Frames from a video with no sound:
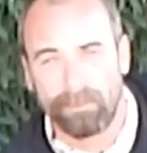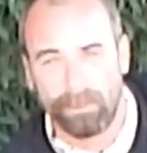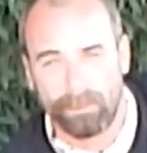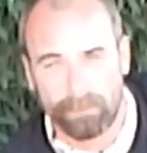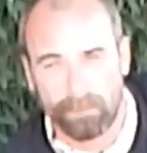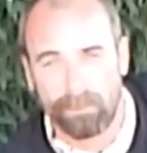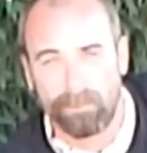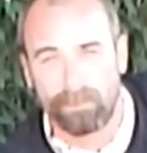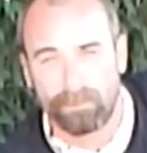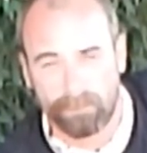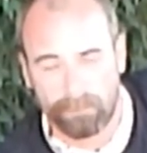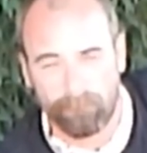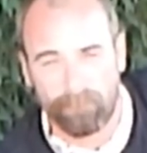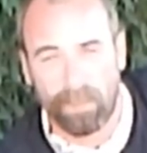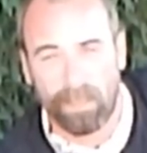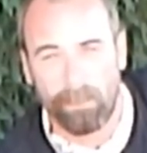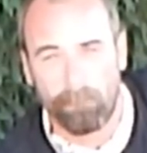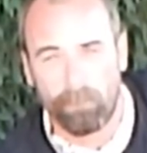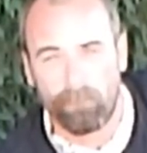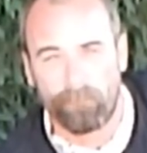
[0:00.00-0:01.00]
It's
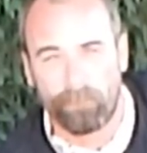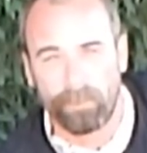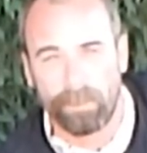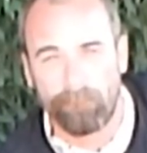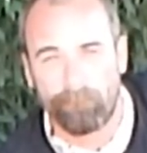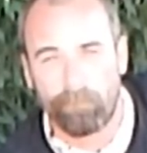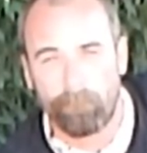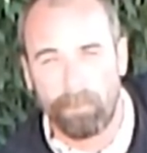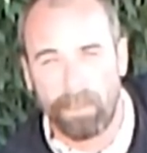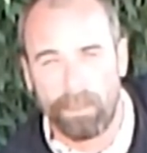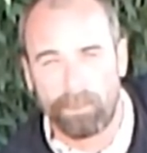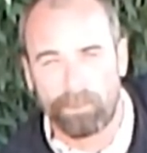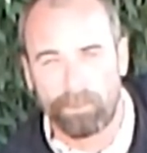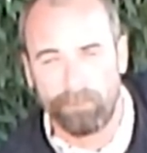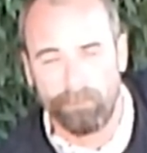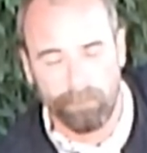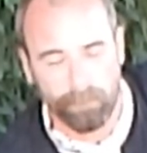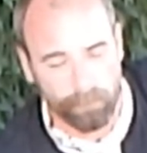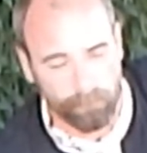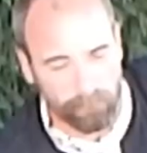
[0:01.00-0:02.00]
viable for
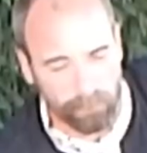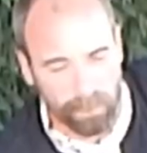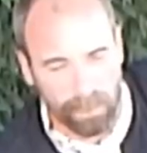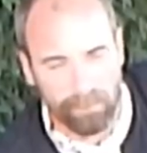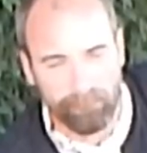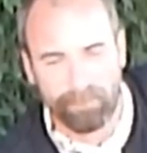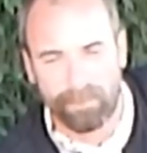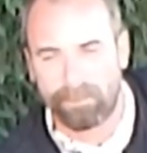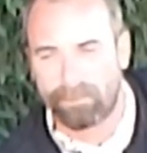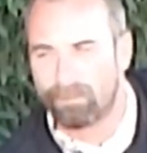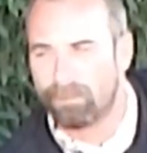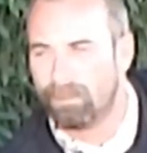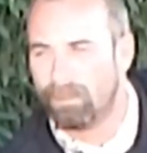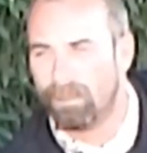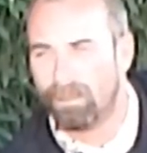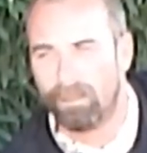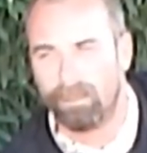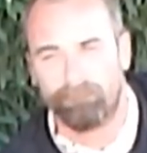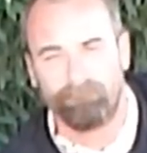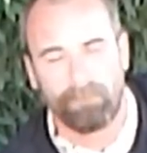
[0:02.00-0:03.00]
information. You'll love it.
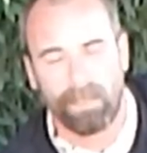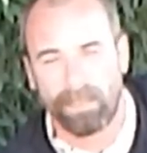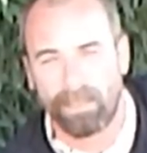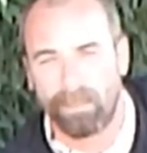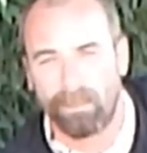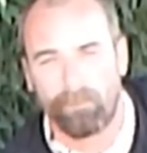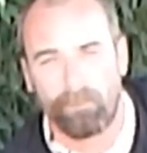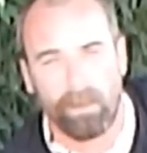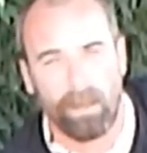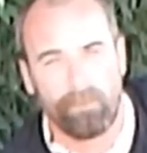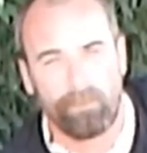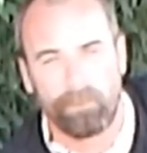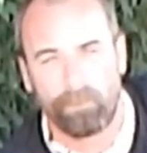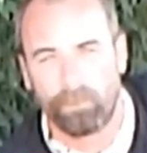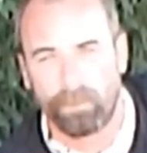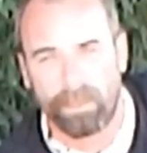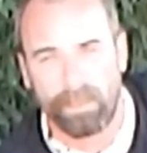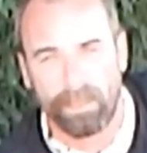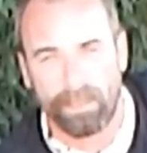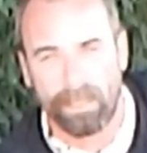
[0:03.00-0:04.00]
I get a
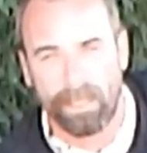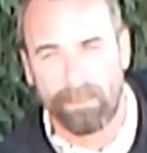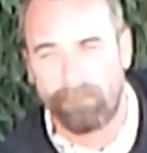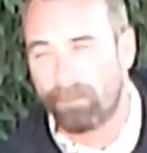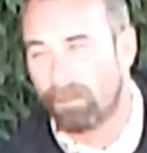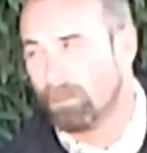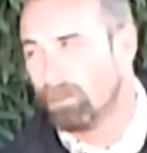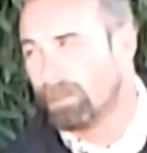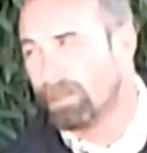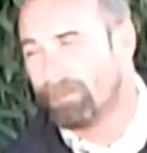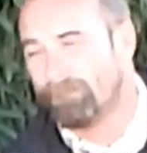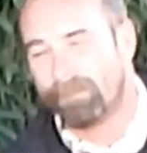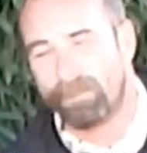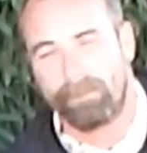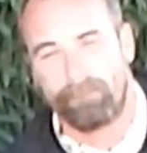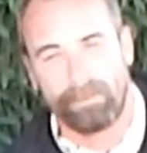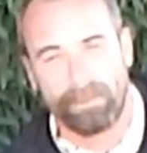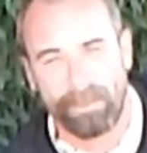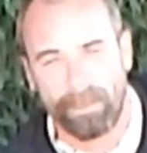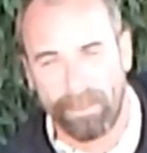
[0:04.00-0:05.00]
thorough kick out of it. I look at it
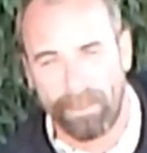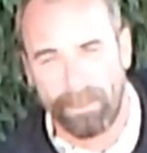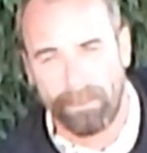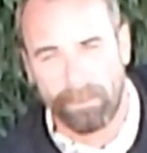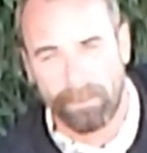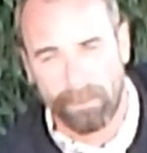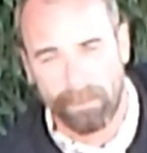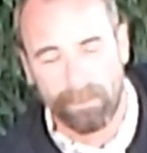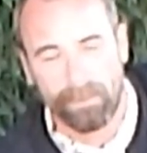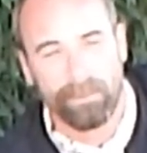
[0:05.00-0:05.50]
every day.